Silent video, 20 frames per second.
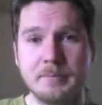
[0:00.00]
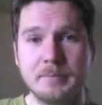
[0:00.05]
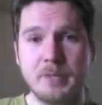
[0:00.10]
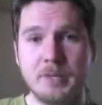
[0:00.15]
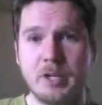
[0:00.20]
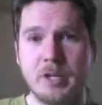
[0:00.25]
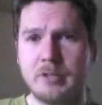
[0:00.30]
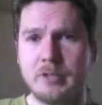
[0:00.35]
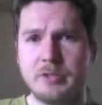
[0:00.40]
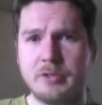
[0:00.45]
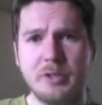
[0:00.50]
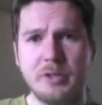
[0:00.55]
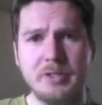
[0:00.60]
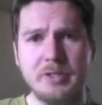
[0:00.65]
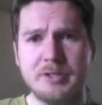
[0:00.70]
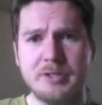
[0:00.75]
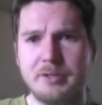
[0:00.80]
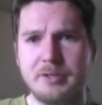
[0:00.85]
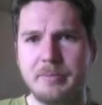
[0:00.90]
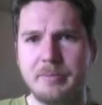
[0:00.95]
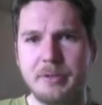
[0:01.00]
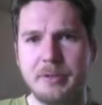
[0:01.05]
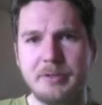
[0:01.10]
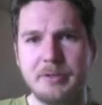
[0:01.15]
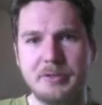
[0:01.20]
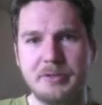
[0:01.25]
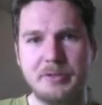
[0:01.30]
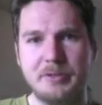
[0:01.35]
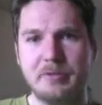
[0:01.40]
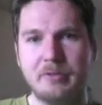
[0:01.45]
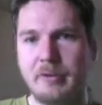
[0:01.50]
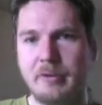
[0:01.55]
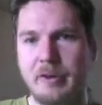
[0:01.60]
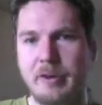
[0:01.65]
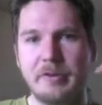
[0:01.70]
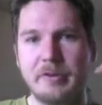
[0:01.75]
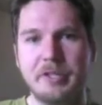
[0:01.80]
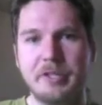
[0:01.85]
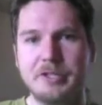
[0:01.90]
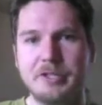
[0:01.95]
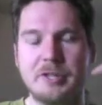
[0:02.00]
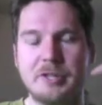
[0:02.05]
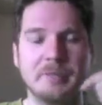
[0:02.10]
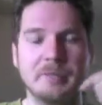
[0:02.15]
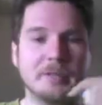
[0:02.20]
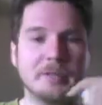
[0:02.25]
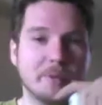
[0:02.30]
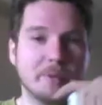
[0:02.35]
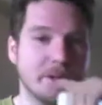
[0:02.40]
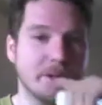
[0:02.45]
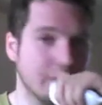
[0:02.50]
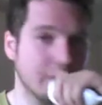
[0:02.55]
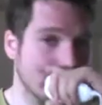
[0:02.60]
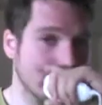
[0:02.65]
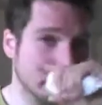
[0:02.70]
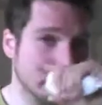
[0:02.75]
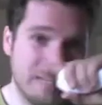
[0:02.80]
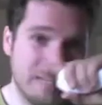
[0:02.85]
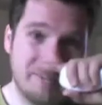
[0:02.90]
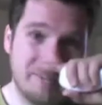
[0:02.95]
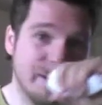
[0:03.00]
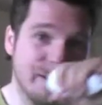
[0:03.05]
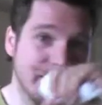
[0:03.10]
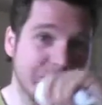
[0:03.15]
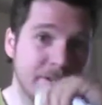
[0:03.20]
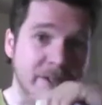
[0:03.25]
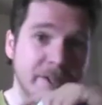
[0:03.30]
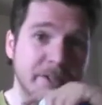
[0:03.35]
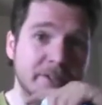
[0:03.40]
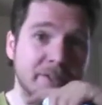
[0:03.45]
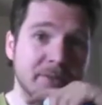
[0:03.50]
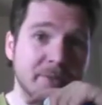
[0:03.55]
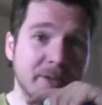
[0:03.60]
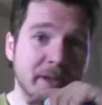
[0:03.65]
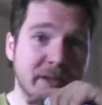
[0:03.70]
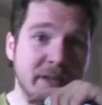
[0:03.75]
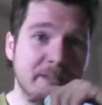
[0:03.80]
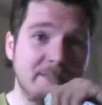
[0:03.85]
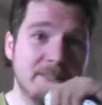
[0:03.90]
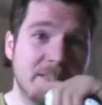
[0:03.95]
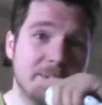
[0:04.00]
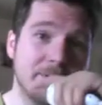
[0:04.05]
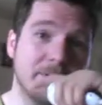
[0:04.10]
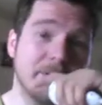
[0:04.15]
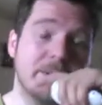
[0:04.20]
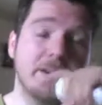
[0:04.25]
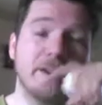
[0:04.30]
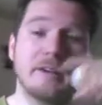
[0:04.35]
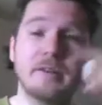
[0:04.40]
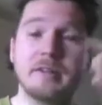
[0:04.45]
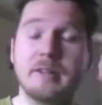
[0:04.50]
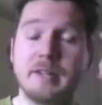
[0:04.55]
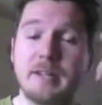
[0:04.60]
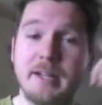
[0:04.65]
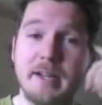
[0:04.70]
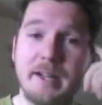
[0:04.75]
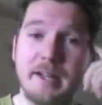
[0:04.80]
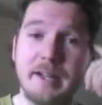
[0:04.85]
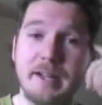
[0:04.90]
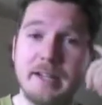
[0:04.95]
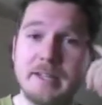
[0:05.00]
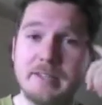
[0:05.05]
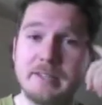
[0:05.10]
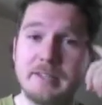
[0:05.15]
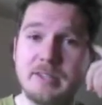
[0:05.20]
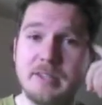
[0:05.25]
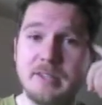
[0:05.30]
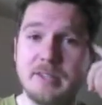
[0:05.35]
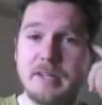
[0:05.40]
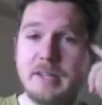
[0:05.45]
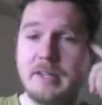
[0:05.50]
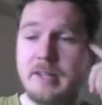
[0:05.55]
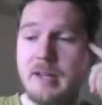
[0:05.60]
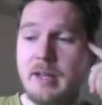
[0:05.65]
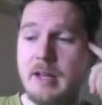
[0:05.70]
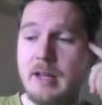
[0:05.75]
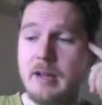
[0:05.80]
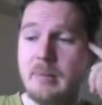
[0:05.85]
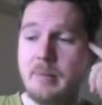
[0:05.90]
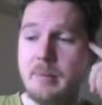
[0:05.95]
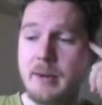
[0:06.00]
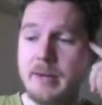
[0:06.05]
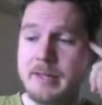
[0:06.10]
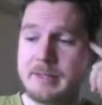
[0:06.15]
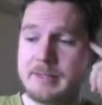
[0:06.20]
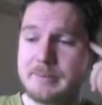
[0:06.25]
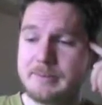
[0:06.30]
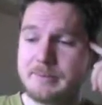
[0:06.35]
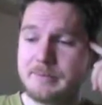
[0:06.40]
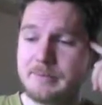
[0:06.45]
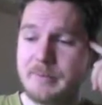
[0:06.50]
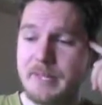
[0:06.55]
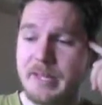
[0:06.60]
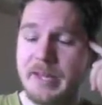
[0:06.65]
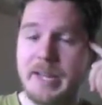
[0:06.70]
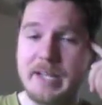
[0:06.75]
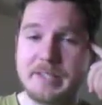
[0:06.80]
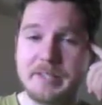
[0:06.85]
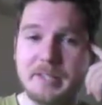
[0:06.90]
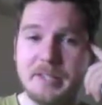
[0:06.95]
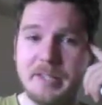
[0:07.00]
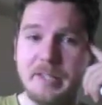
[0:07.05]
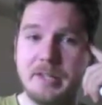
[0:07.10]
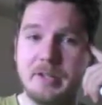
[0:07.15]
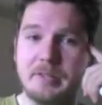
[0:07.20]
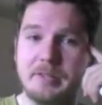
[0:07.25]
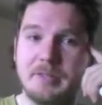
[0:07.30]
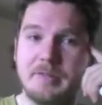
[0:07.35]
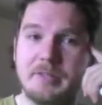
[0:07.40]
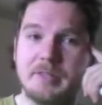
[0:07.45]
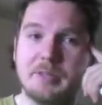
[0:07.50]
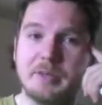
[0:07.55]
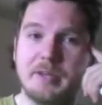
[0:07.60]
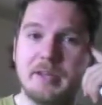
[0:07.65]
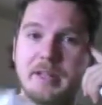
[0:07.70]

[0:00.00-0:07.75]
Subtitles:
The control is third person. You run around, you jump, you swing your lightsaber. Swing your lightsaber here, kind of like in Zelda. But it actually knows if you swing